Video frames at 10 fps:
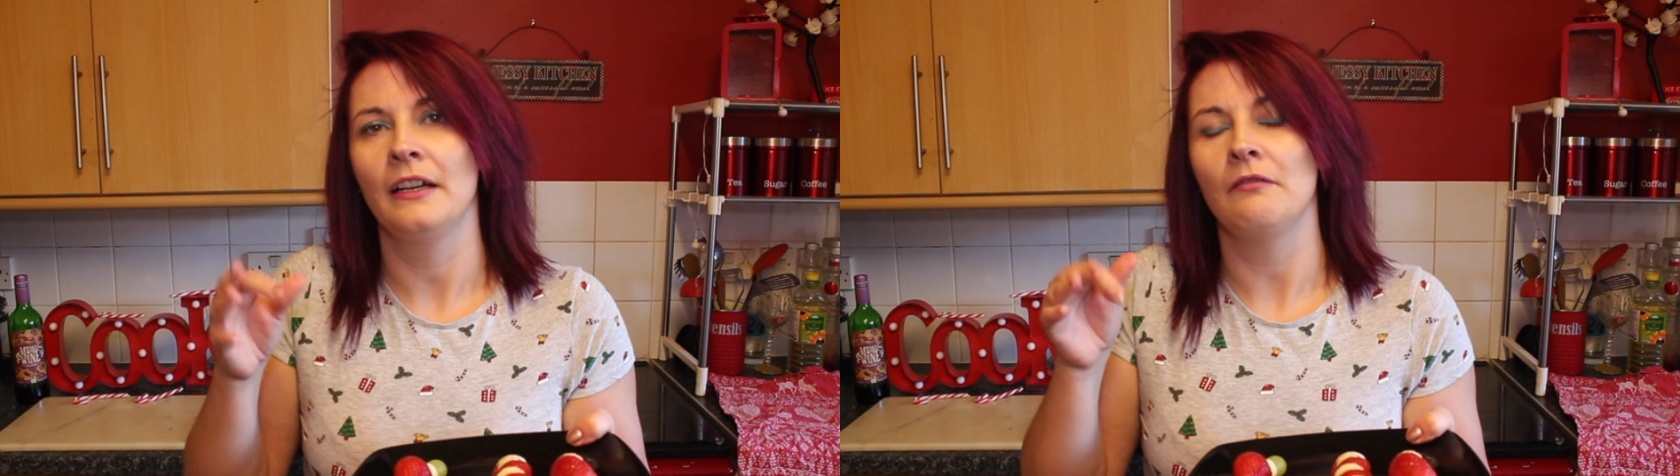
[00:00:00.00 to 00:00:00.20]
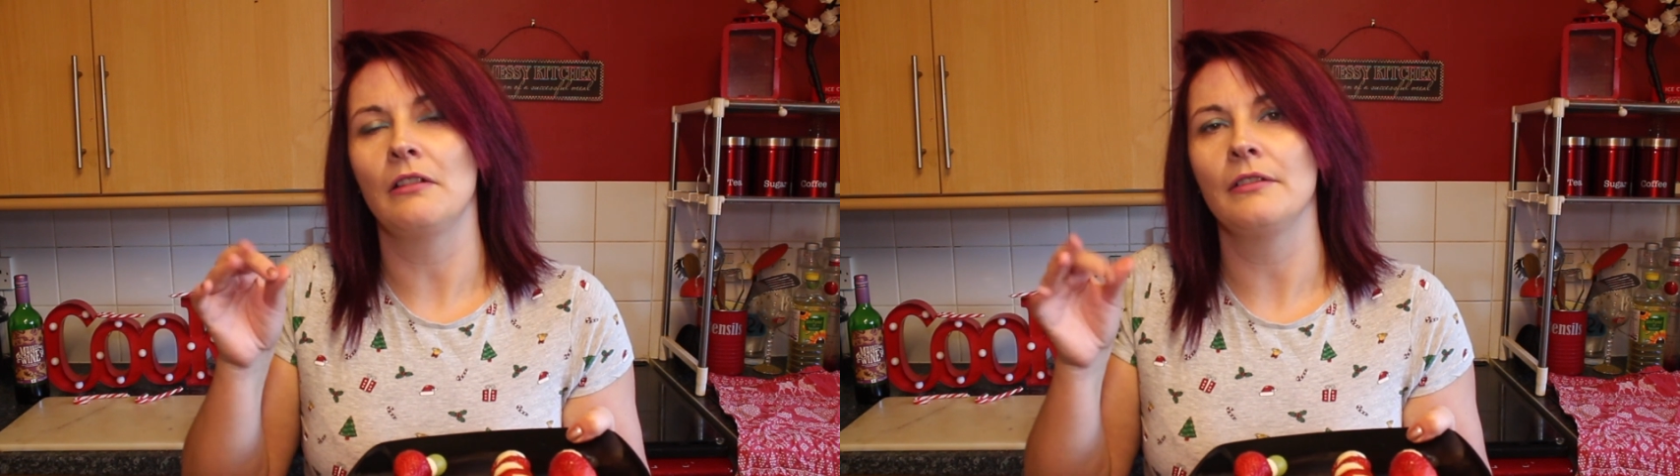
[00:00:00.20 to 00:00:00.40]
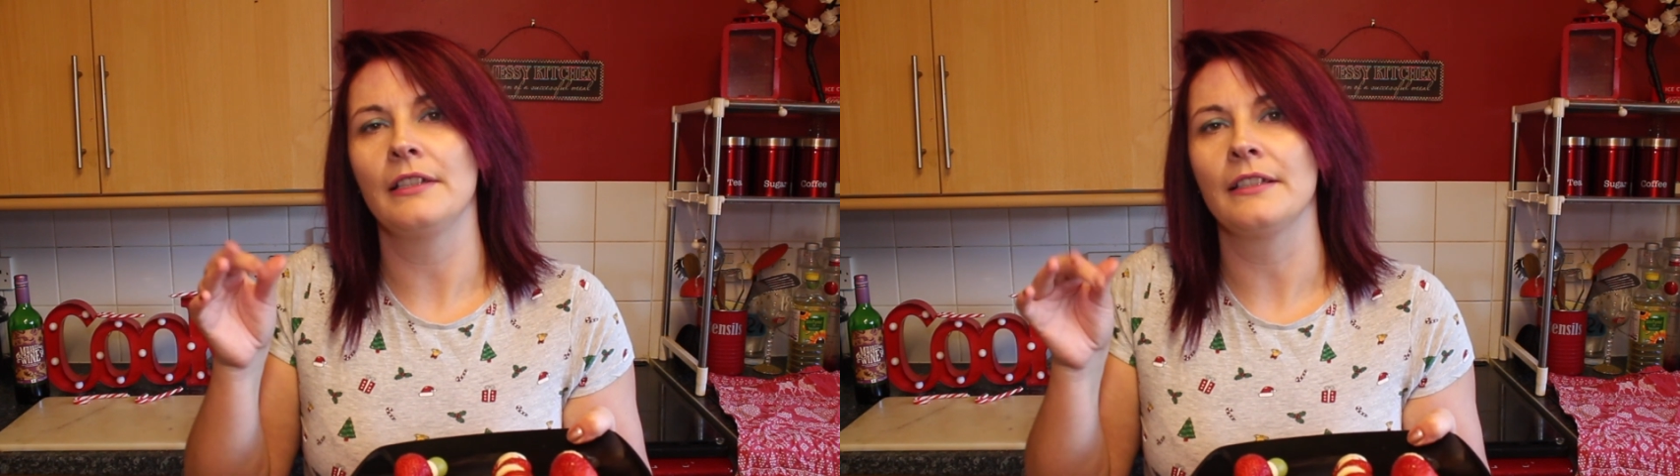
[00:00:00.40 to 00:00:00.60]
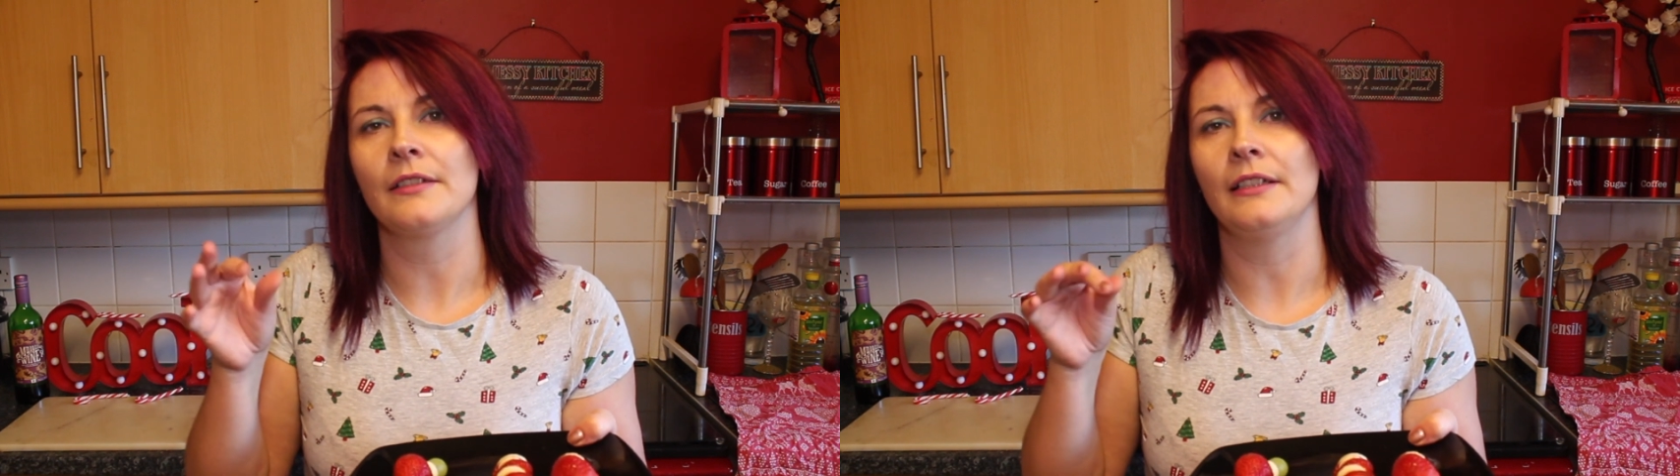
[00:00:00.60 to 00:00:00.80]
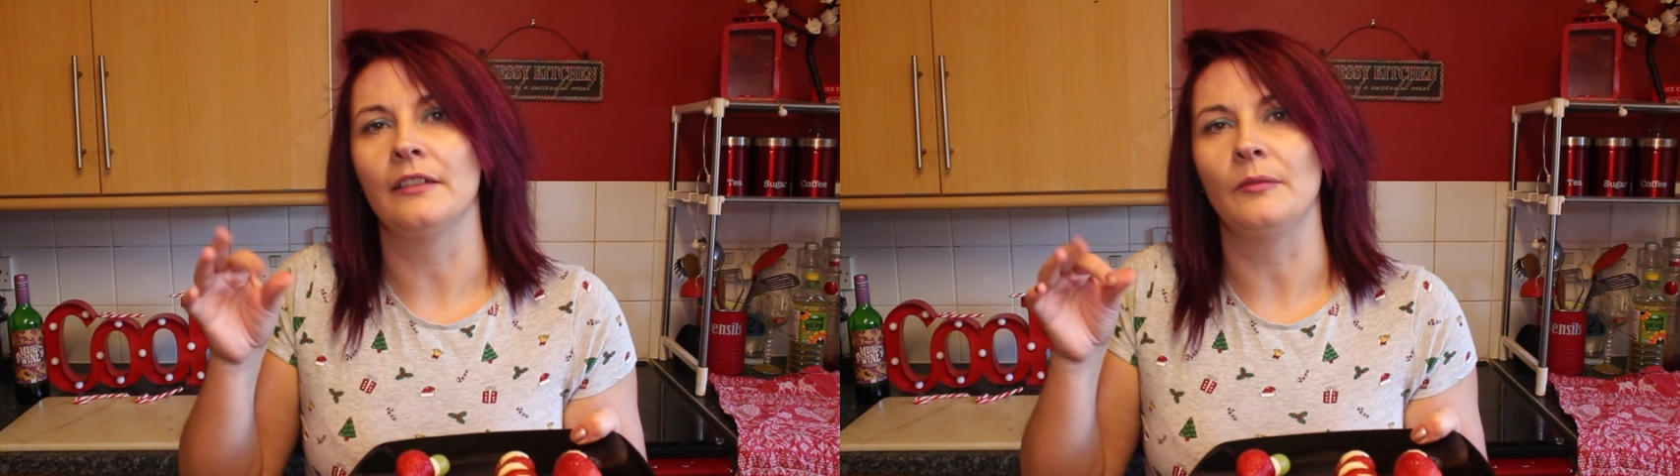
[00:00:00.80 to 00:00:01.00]
rolled it
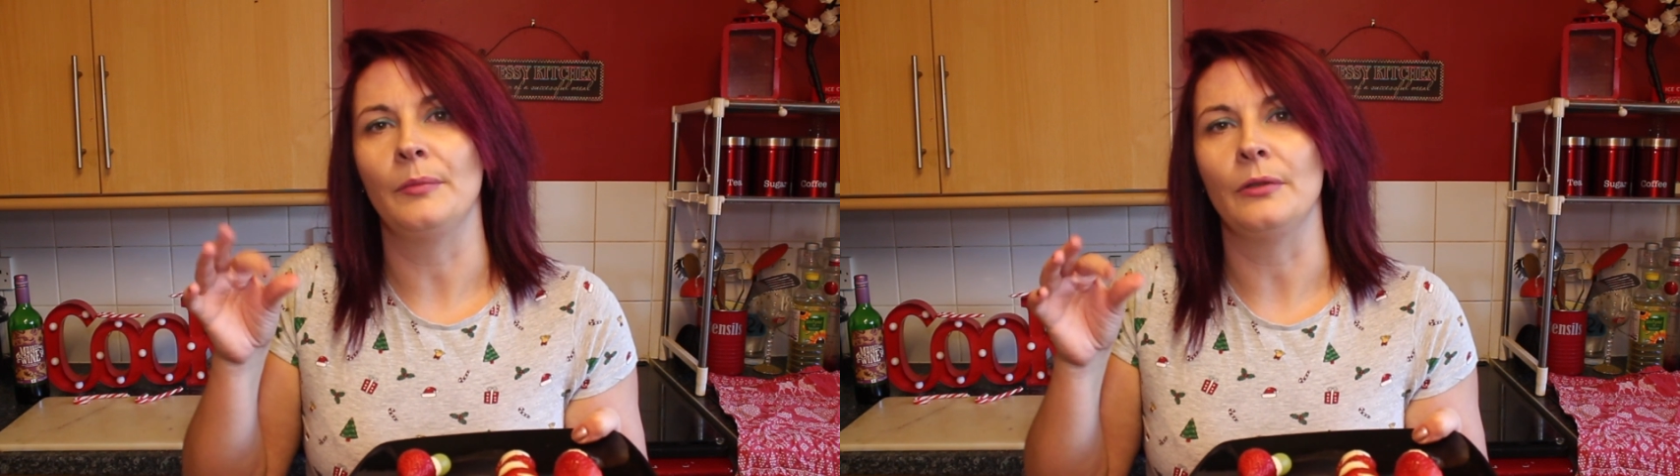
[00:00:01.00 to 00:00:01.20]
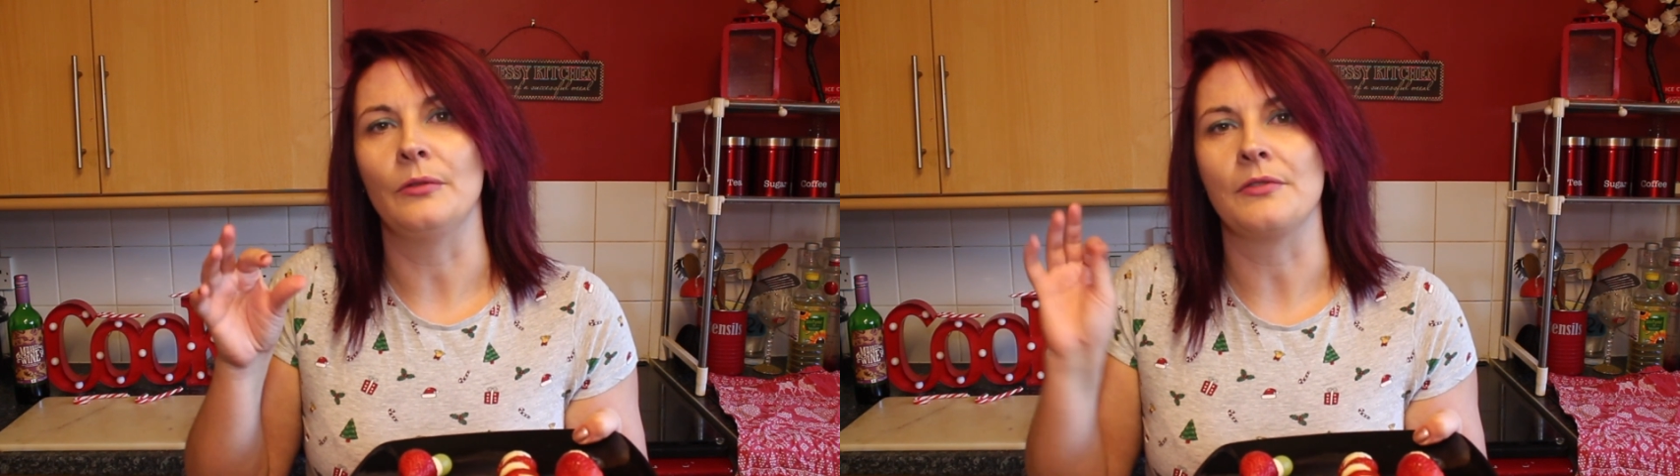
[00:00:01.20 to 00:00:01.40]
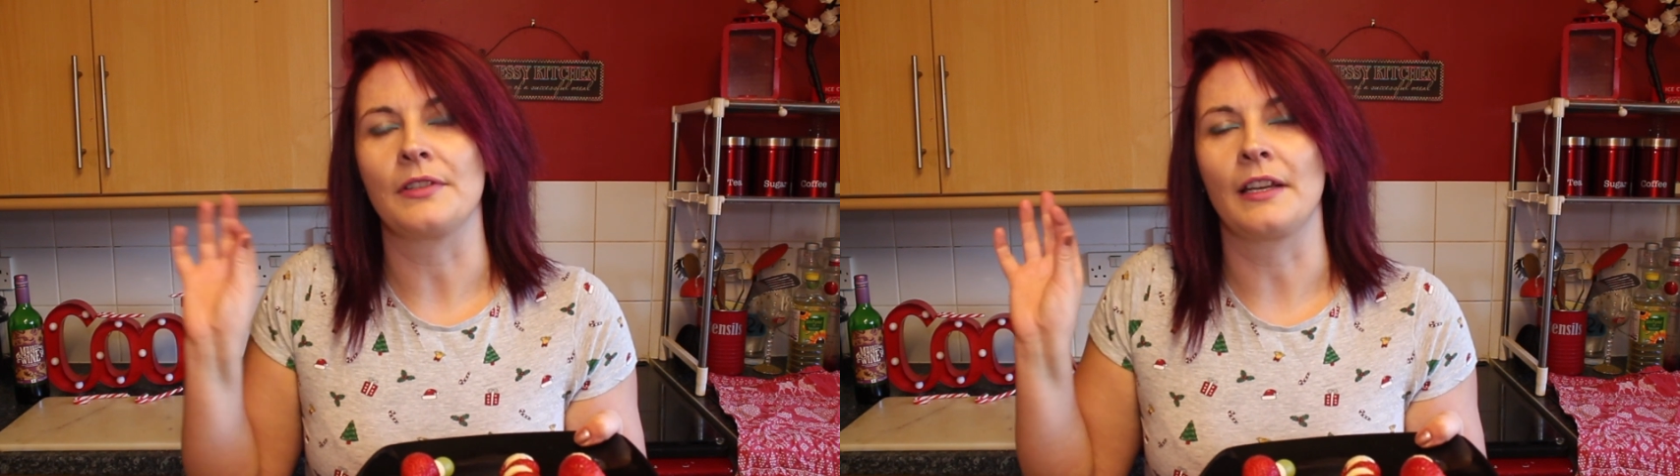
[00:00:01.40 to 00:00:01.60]
into little balls